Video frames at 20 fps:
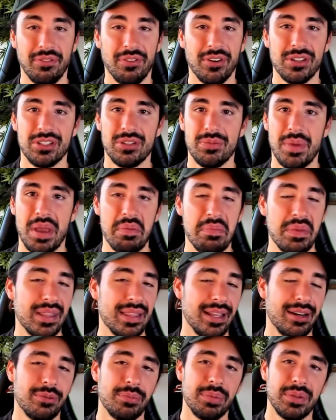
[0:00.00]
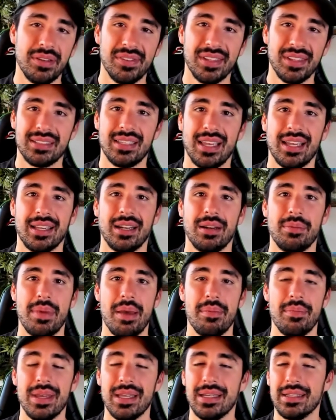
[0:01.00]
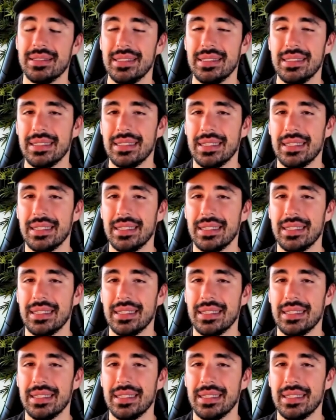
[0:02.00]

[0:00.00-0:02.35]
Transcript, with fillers: First Amendment. They don't believe in the Second Amendment.